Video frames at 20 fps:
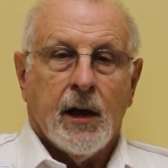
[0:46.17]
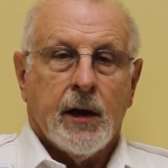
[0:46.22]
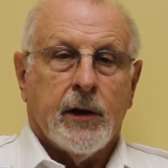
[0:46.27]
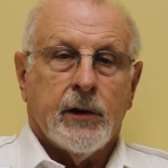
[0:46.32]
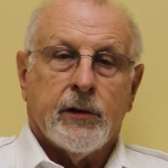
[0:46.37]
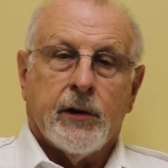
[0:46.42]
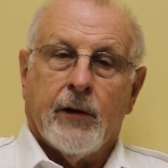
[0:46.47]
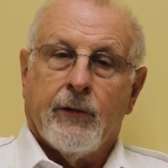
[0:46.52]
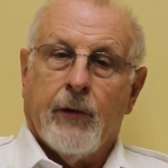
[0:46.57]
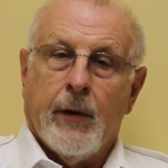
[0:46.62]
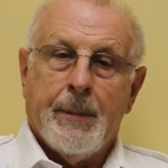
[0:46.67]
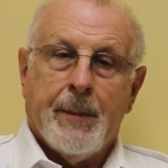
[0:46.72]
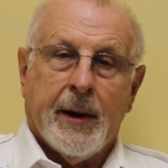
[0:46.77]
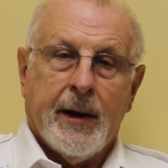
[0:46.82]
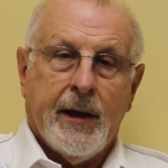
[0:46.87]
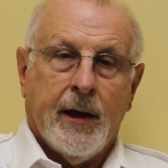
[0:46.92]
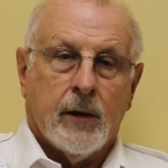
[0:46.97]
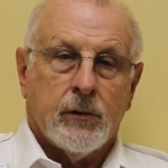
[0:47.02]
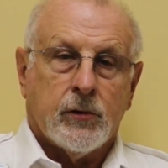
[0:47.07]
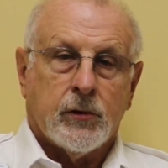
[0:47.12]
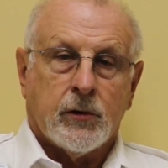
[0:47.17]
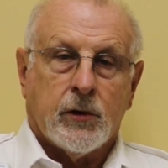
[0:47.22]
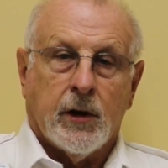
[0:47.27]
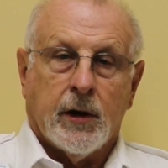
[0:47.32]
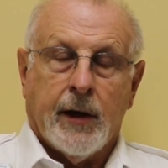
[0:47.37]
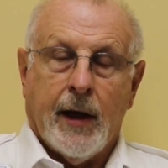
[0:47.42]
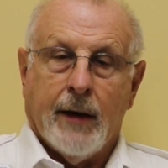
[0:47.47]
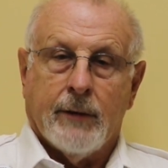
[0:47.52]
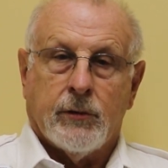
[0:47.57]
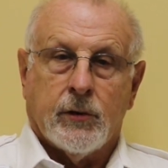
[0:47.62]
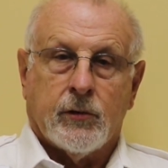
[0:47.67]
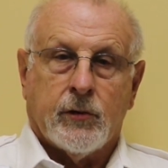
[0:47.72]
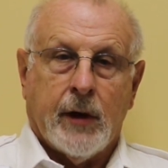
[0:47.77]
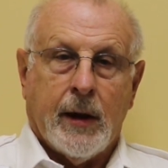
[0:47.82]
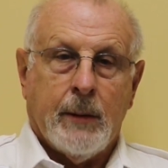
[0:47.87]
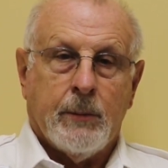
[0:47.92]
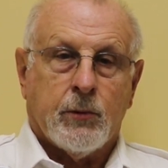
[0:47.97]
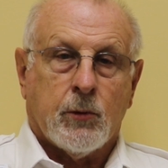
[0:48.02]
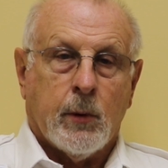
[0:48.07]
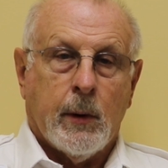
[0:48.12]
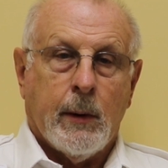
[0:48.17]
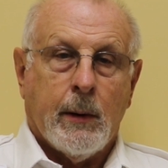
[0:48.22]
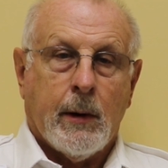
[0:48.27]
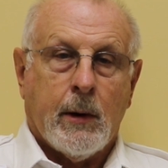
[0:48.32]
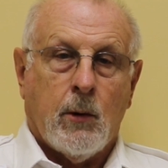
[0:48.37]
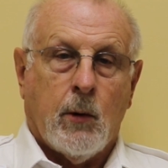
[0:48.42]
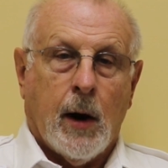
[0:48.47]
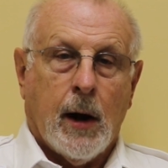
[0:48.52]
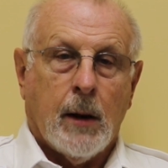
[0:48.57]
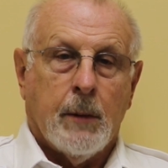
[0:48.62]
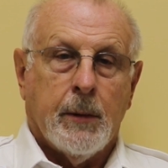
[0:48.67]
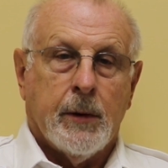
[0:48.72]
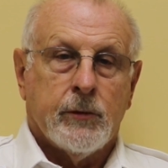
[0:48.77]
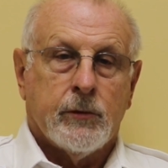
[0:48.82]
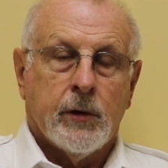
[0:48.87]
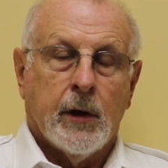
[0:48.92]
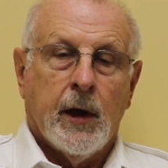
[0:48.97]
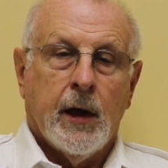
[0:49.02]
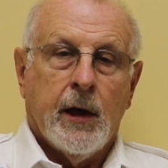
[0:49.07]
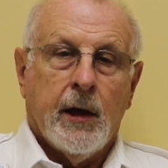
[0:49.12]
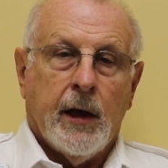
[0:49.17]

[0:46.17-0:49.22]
because everybody else is going to have the same three requirements,